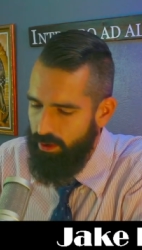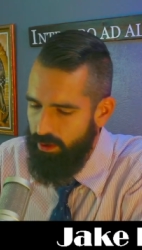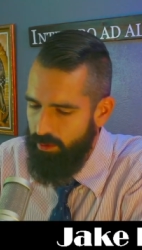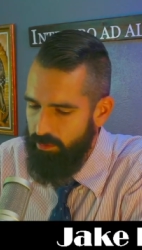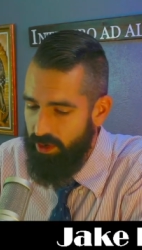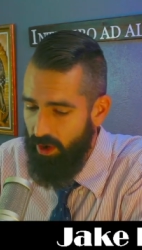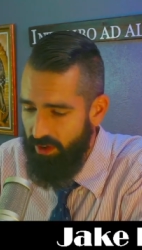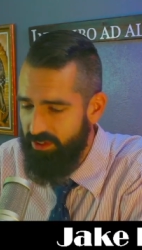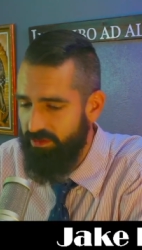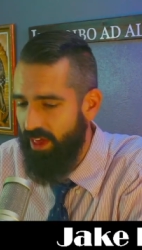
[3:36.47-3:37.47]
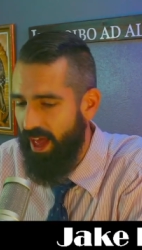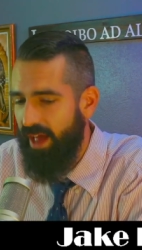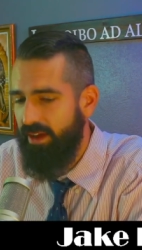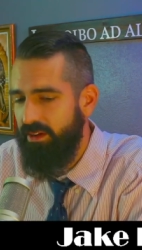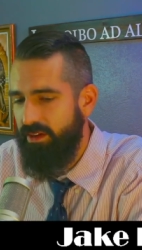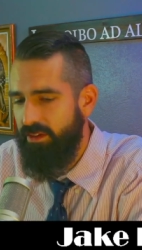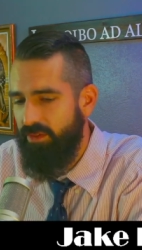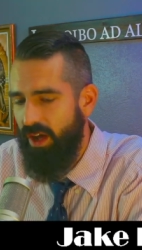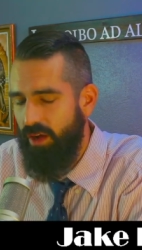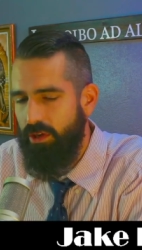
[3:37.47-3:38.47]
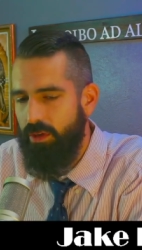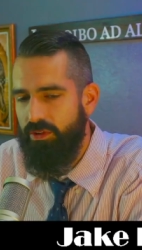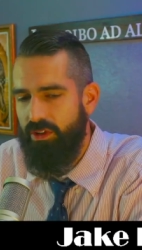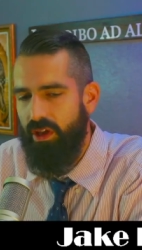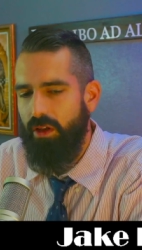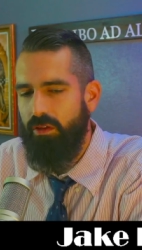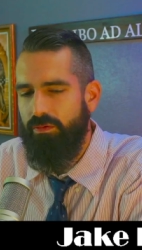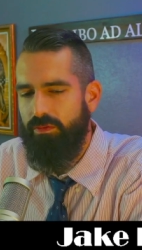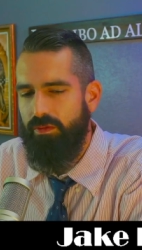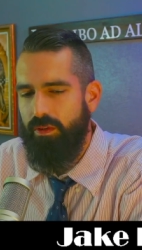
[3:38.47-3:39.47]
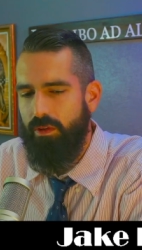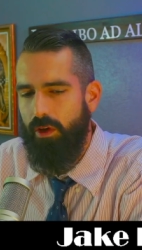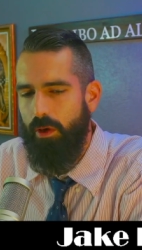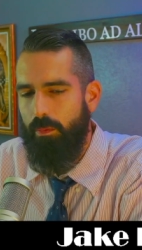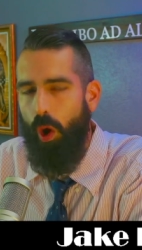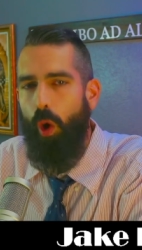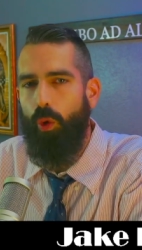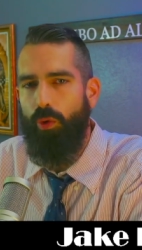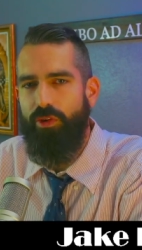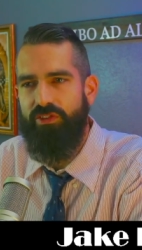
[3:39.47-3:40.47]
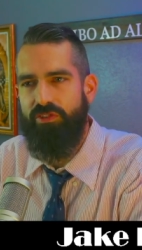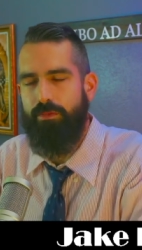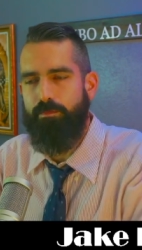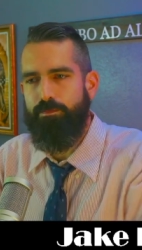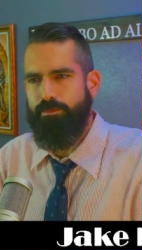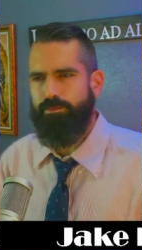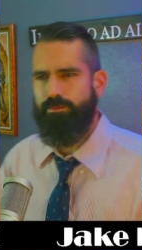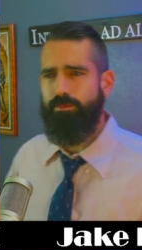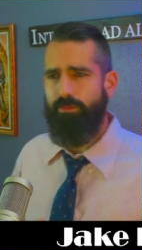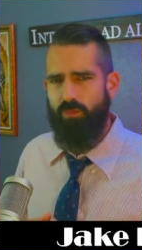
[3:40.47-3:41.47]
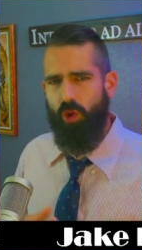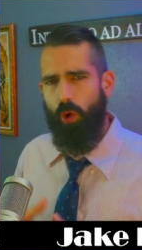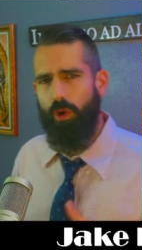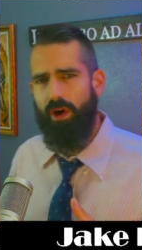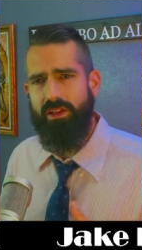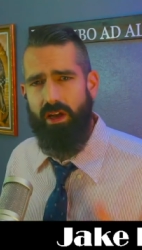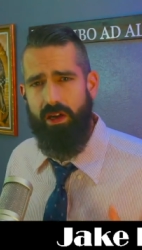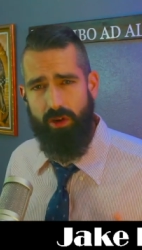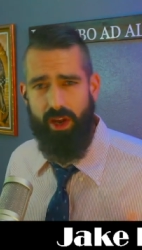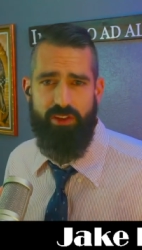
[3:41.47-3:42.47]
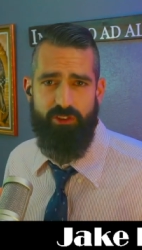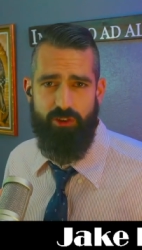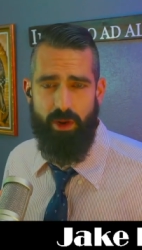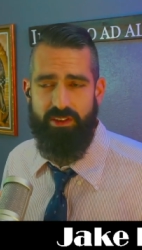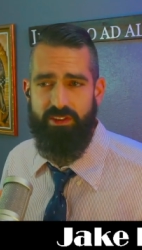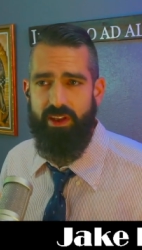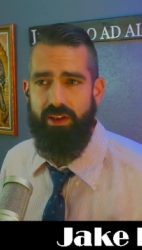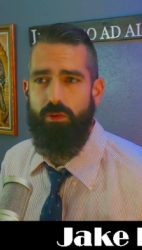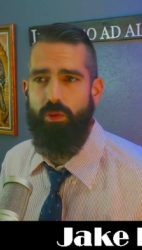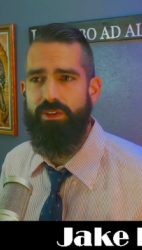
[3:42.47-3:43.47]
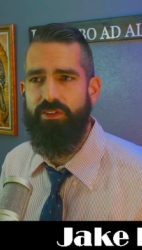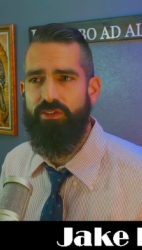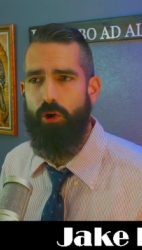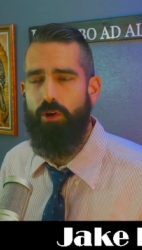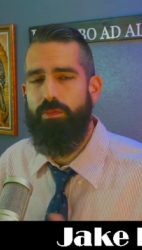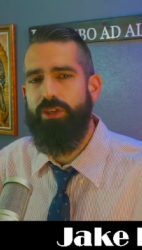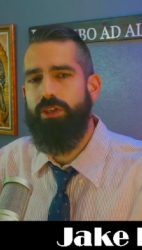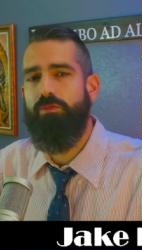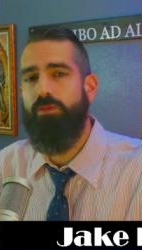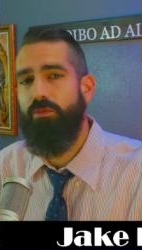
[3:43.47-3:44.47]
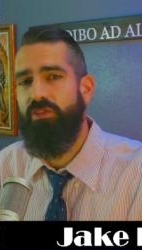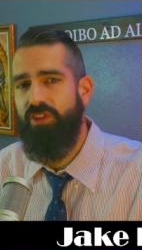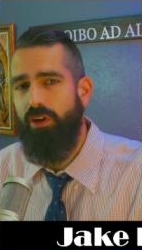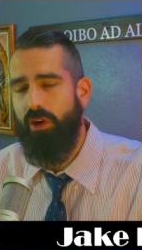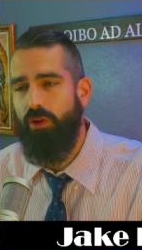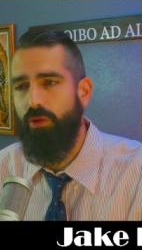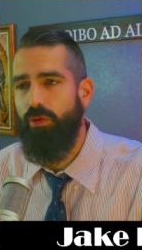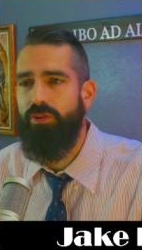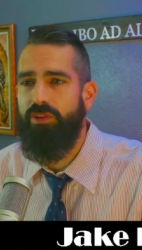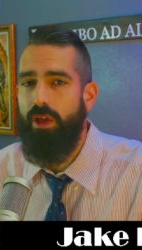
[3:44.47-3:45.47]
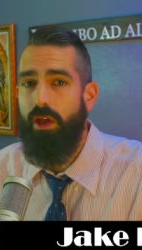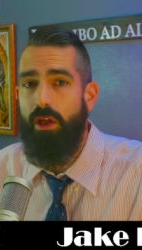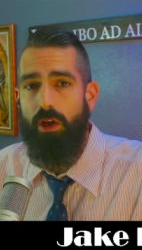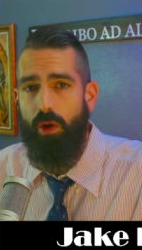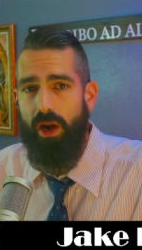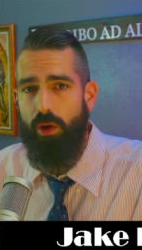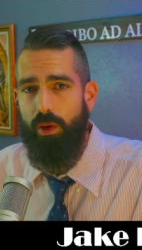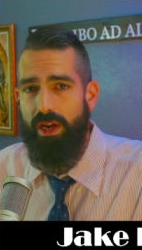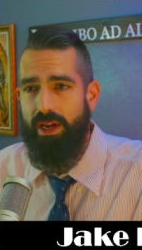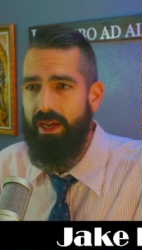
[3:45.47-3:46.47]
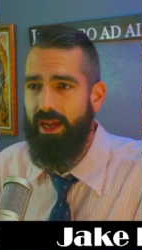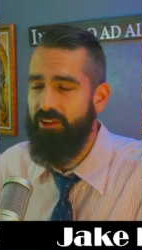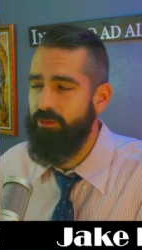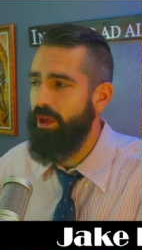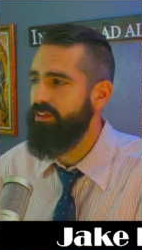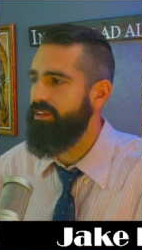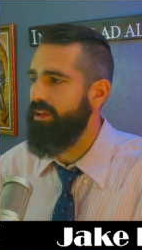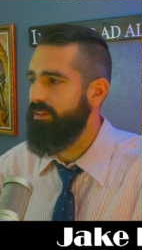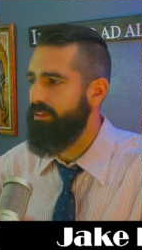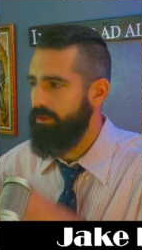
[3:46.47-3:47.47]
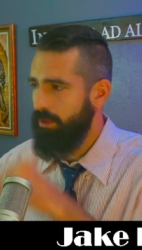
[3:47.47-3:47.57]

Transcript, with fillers: Because of that, he found himself opposed, or at loggerheads, you might say, with a certain bishop from Syracuse Gregory Asbestos.